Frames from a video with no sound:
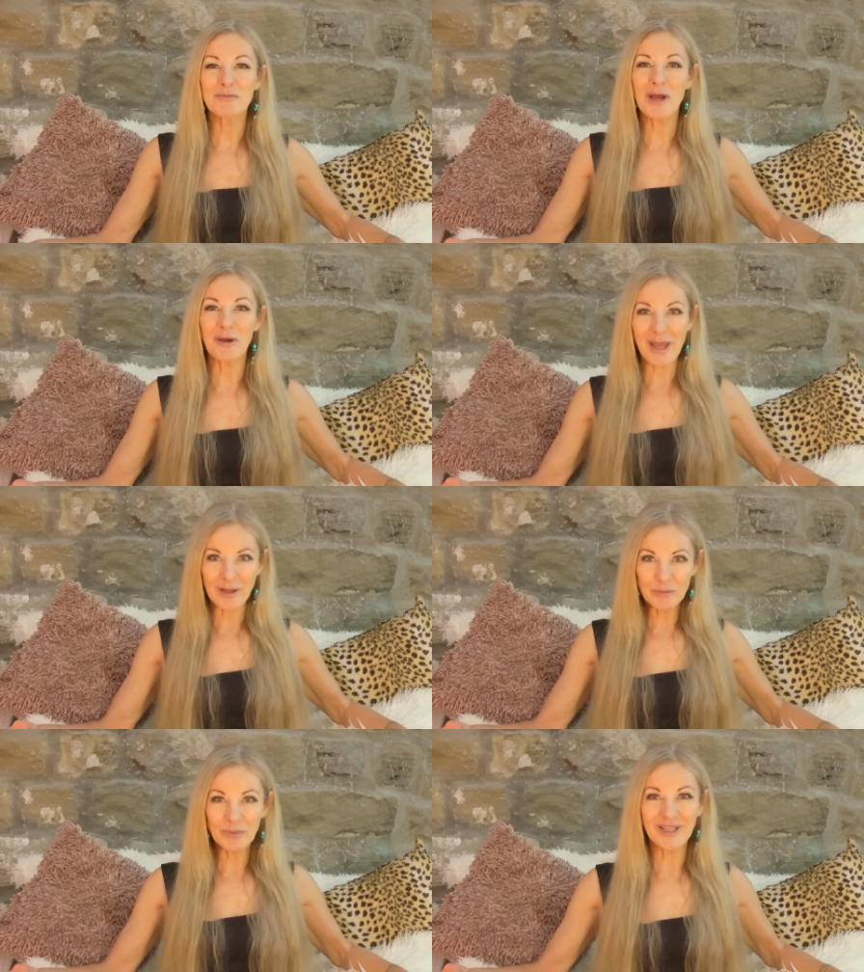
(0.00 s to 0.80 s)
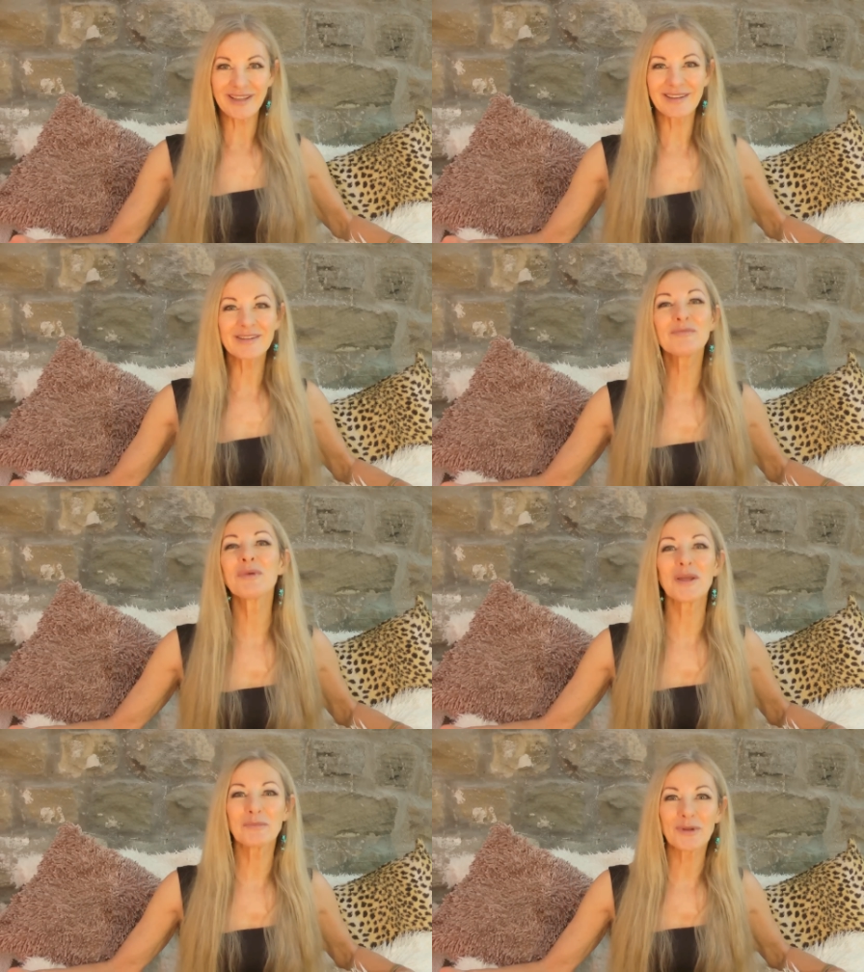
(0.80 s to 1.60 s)
about helping other
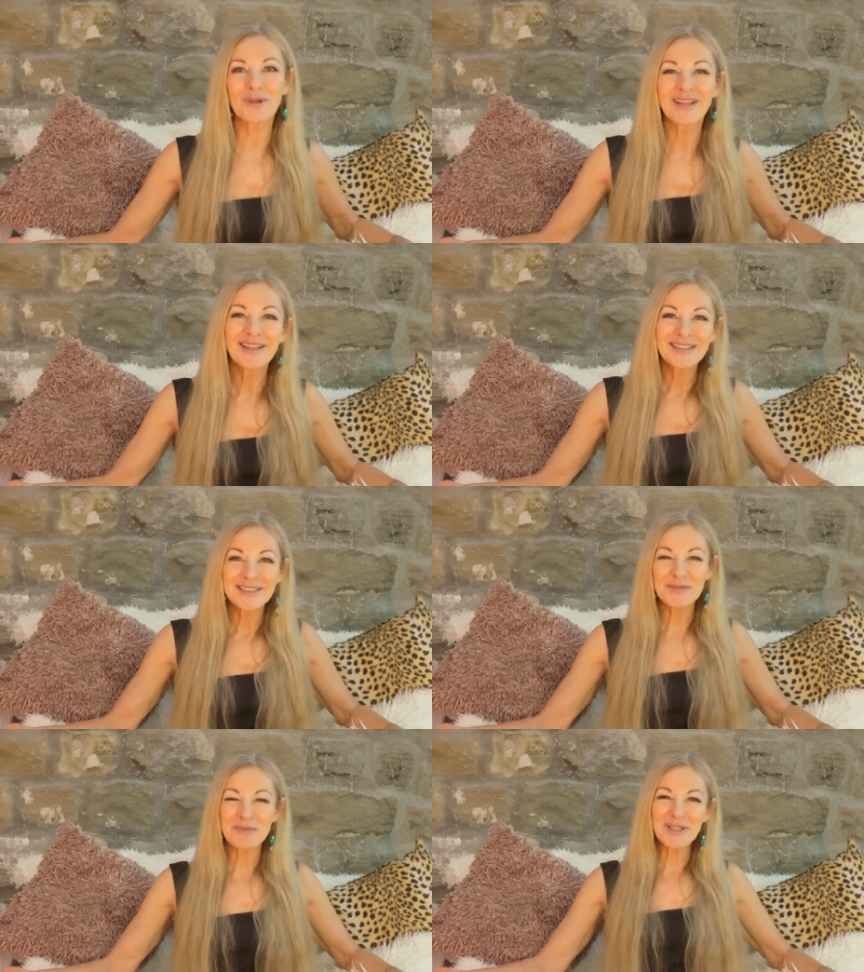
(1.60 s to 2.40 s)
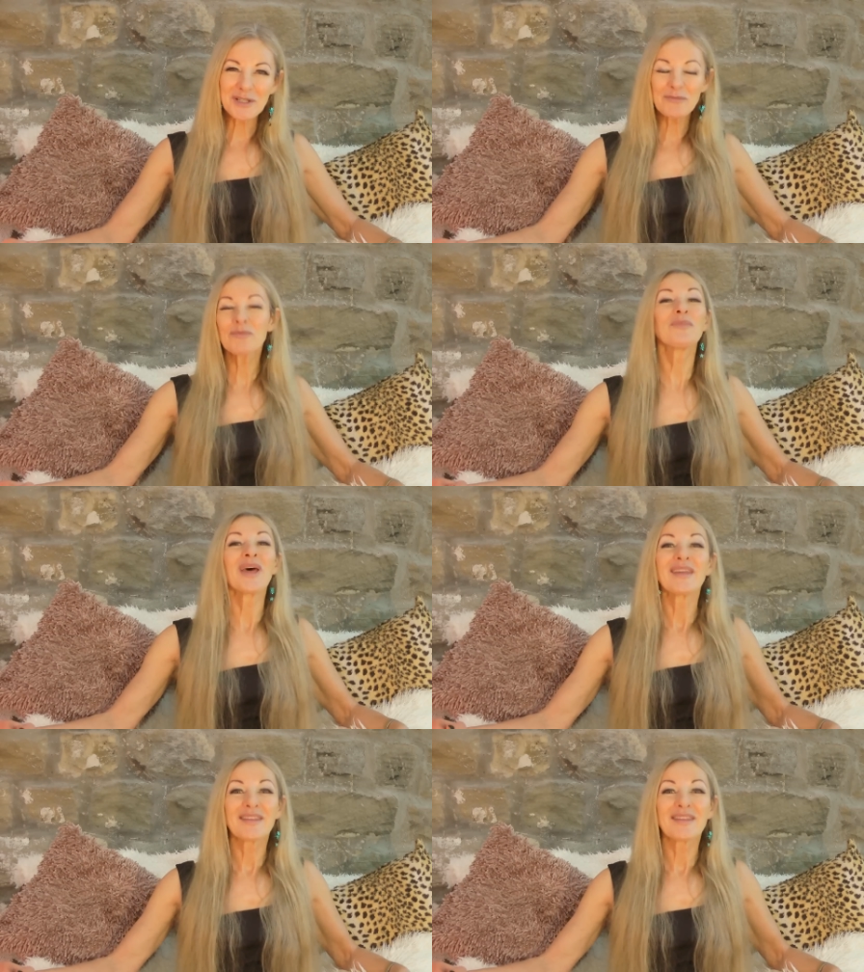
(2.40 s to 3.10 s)
people to become